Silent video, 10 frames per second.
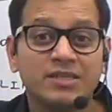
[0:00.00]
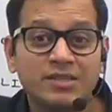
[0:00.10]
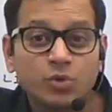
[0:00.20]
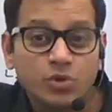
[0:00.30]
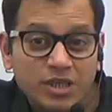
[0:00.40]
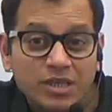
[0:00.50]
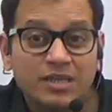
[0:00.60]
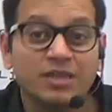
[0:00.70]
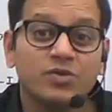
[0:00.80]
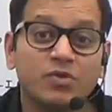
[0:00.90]
the ocean
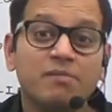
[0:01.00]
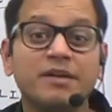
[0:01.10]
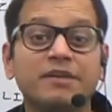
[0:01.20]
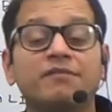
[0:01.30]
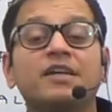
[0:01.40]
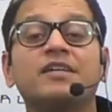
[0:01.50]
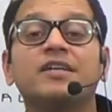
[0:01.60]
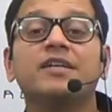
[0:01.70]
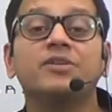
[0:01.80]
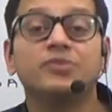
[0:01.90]
currents will be
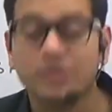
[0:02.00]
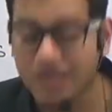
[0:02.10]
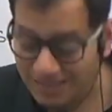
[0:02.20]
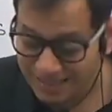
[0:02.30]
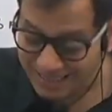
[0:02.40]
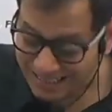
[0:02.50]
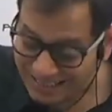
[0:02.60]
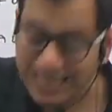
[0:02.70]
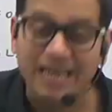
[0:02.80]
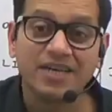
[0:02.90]
deflected into the
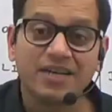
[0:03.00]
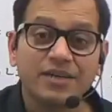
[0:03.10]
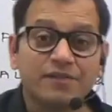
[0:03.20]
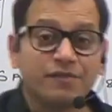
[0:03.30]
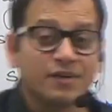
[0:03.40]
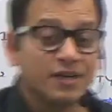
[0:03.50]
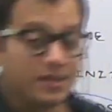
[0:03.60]
different